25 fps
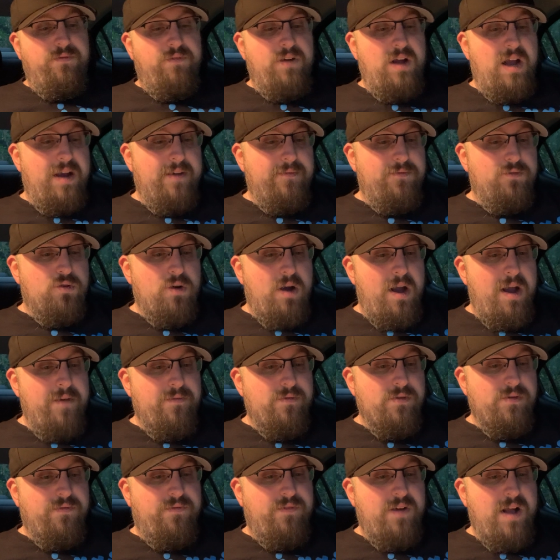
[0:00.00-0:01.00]
5
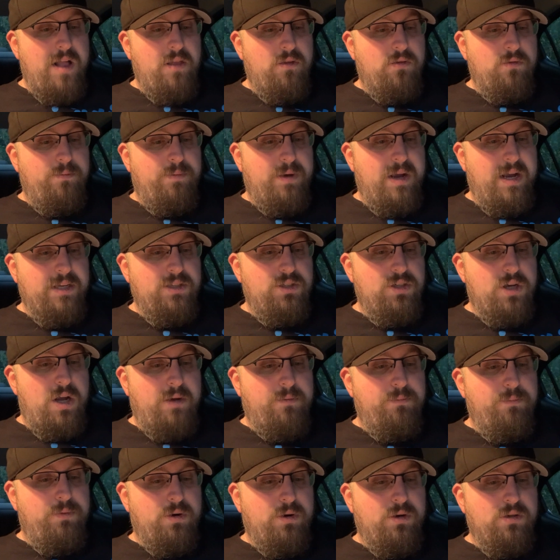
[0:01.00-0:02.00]
driver, followed by
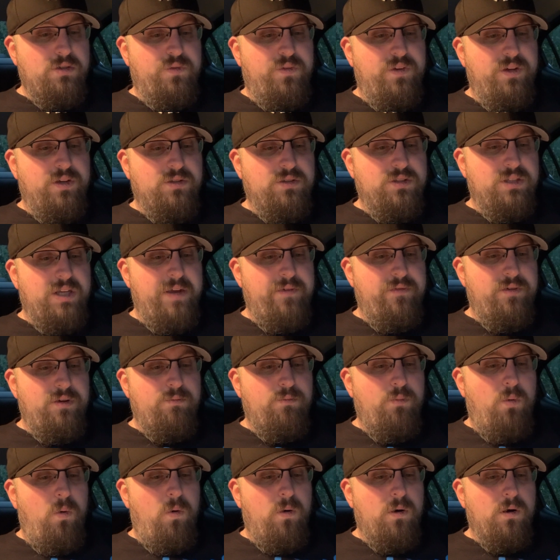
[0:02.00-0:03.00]
John Birchfield, David
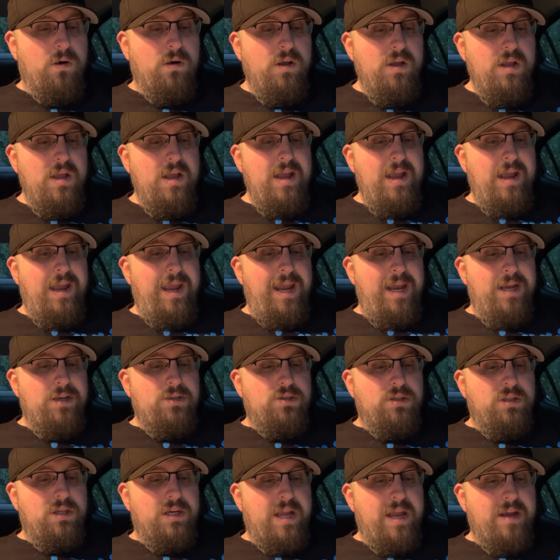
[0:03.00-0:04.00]
Moore,
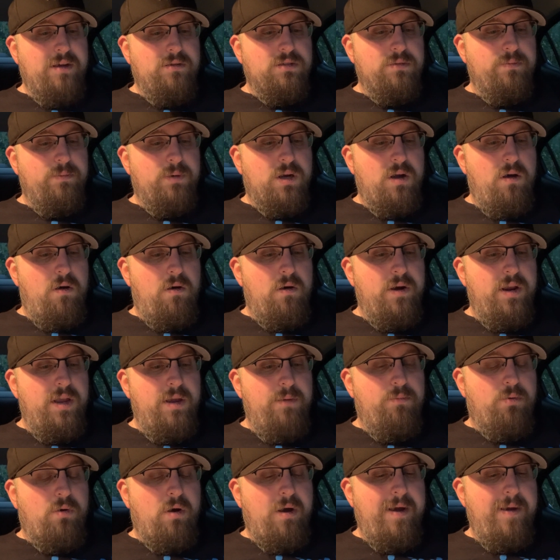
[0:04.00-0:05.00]
Angela Counts
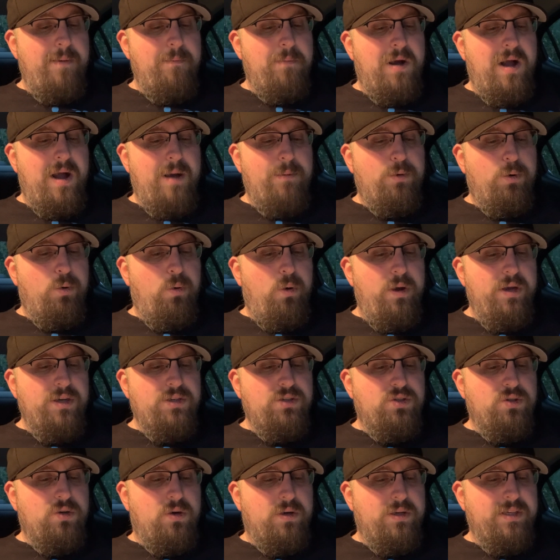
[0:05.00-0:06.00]
McCarty, Brian Pomeroy,
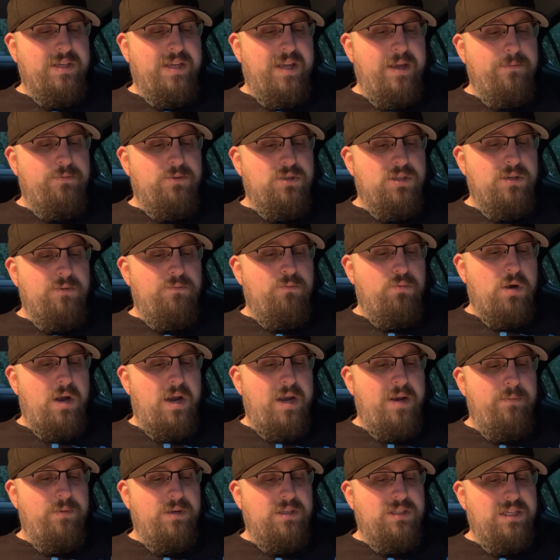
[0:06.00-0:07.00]
Sean Gibson,
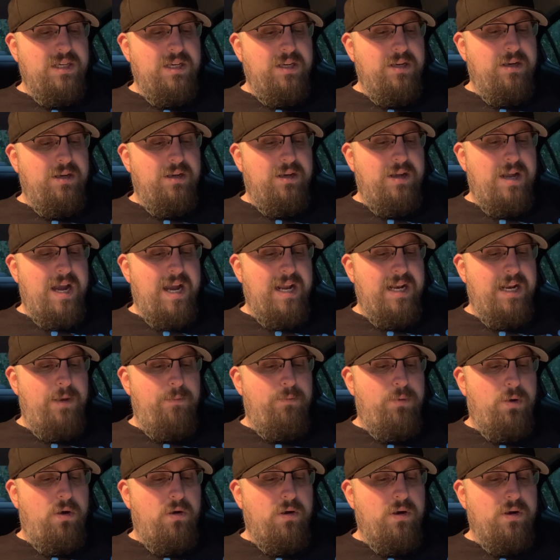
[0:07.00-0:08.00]
Brian Medina, Heidi
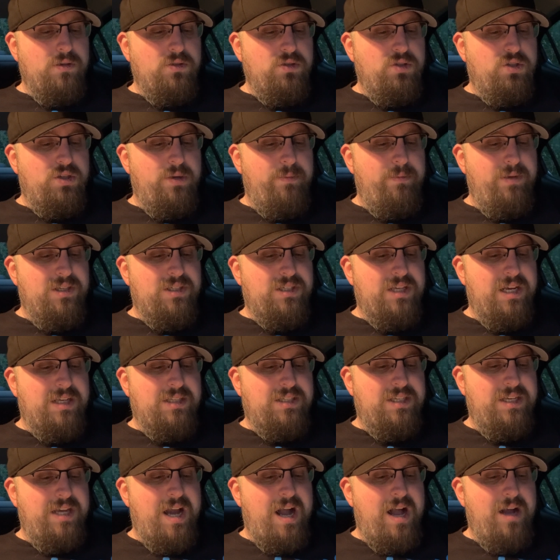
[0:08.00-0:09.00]
Barnes, Jimmy
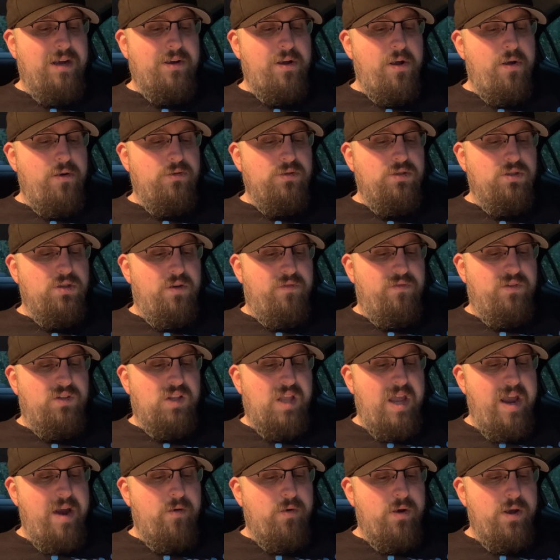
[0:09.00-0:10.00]
Santiago, Joe
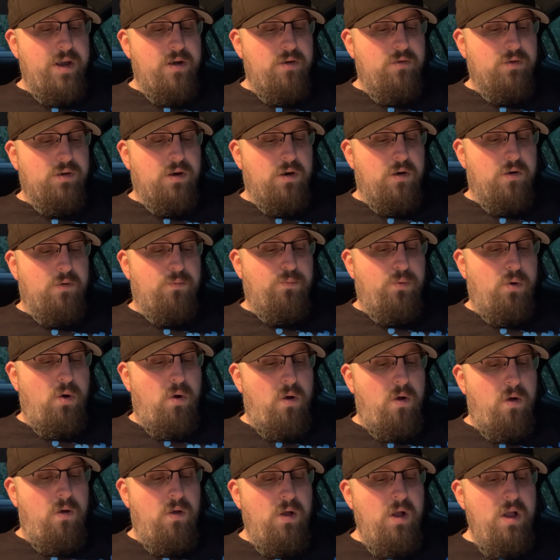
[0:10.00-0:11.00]
Valerio, Kurt
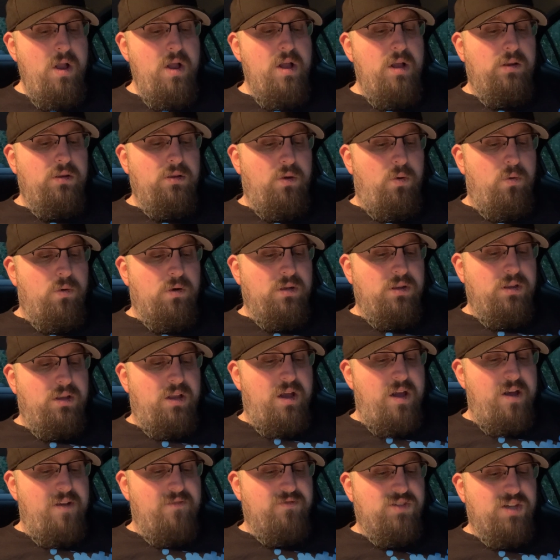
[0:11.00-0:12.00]
Paul, Laura
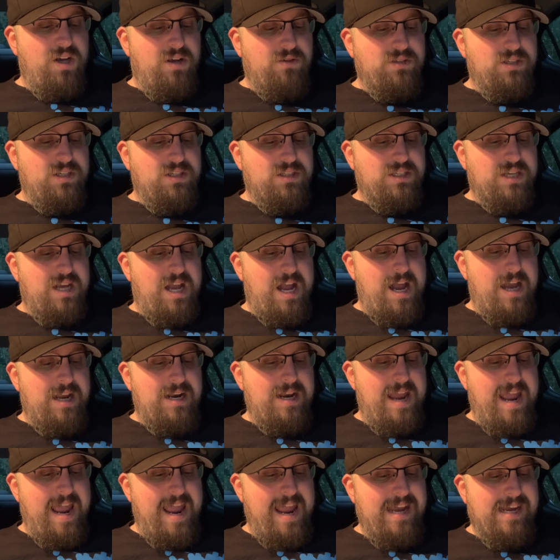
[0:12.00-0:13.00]
Love, Tulsa Todd,
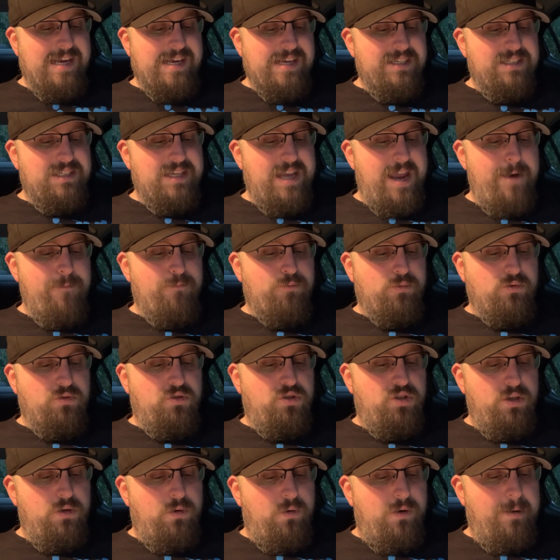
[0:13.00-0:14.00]
Agus, April
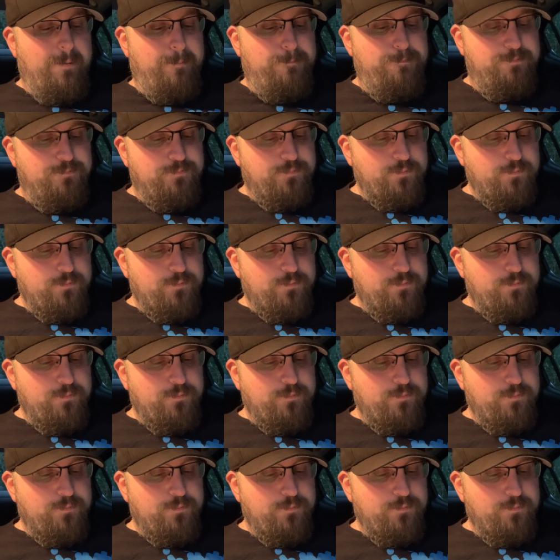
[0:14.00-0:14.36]
Jewett,